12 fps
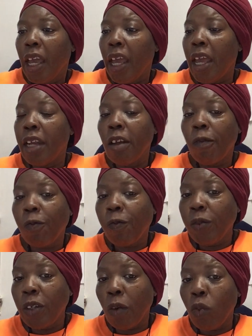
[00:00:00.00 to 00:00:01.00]
and
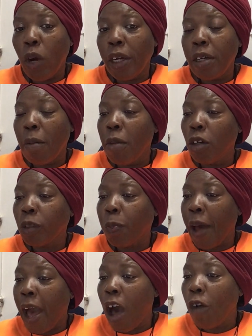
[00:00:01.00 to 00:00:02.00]
the one of the most
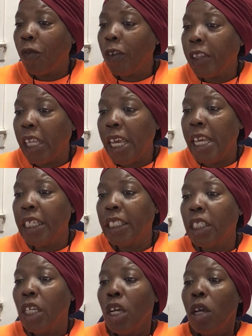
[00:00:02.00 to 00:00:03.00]
powerful things
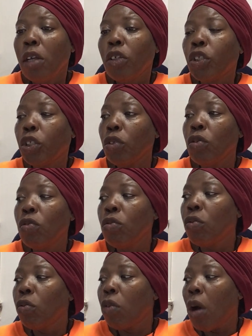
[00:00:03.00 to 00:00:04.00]

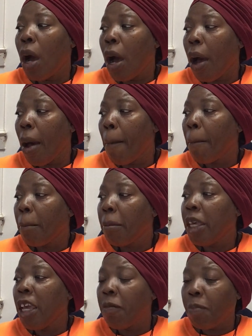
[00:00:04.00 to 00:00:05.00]
to
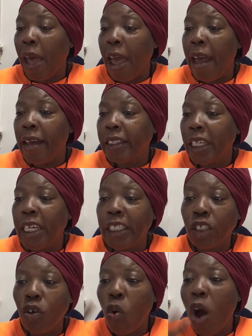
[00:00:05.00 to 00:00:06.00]
get past
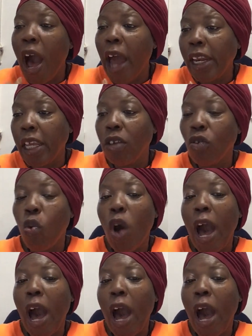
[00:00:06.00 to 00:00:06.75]
is quieting